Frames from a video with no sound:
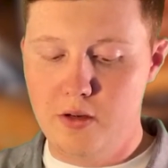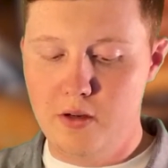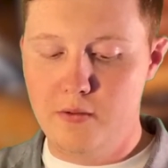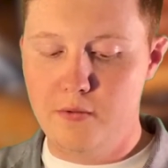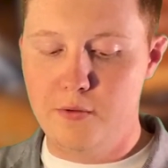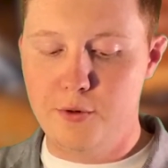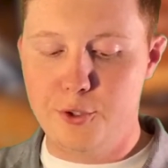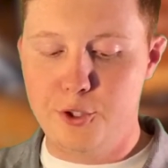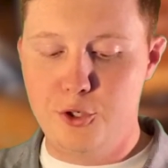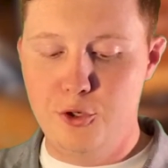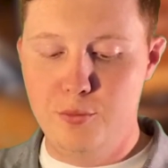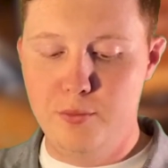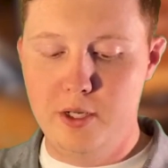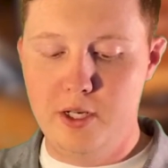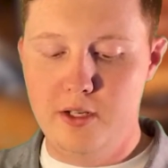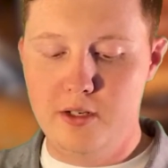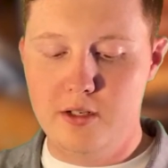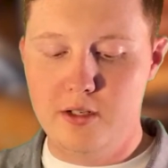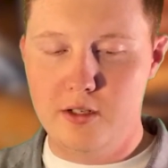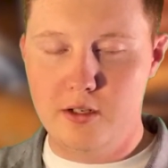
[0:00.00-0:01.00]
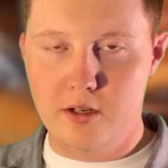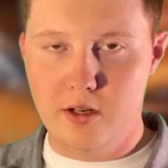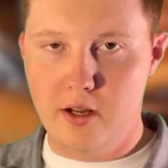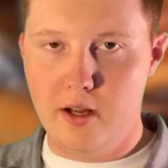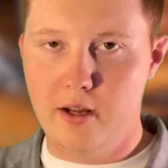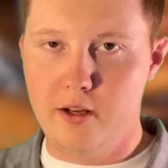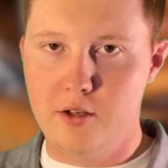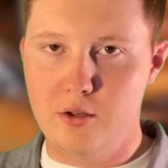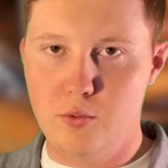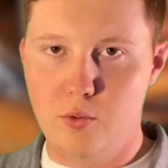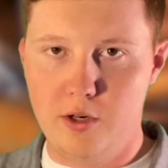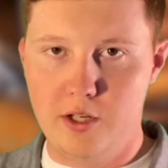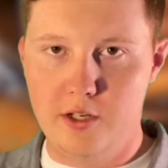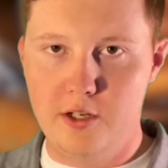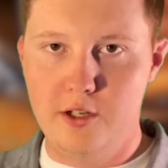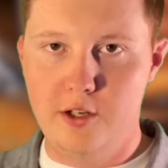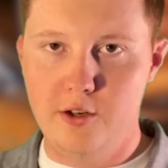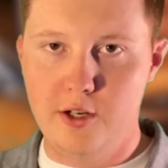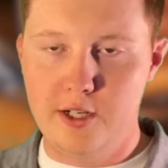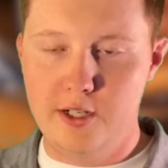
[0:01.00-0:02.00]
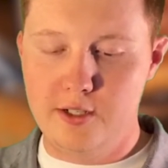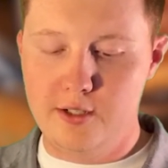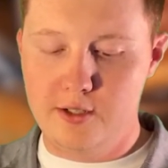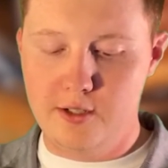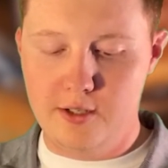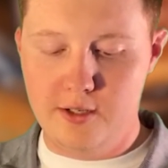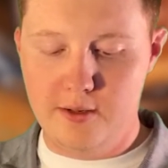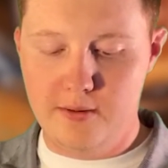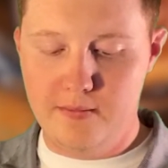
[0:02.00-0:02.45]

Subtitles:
for 2 minutes at 20 degrees.